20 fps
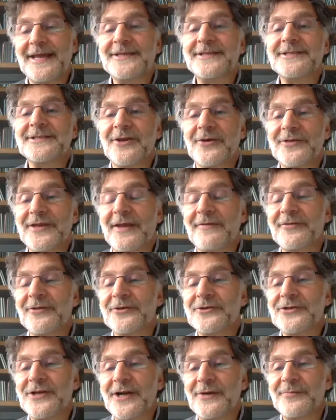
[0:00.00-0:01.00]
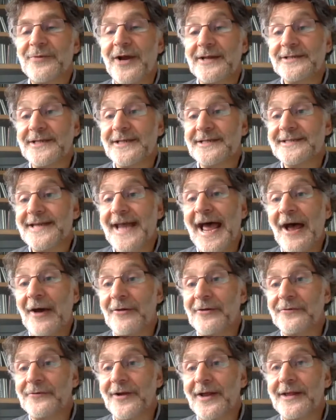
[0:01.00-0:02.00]
to slow the evolutionary process
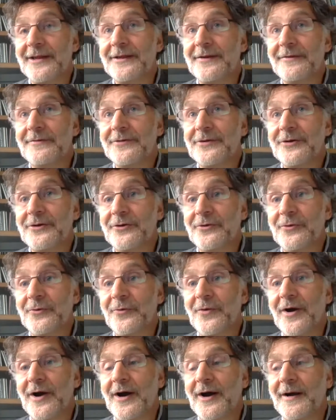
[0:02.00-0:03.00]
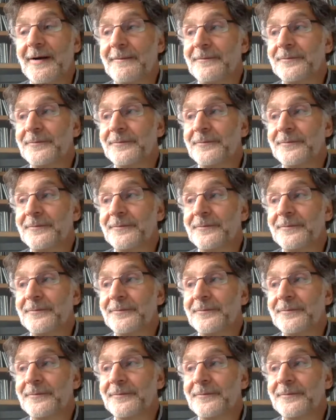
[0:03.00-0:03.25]
down relative to um,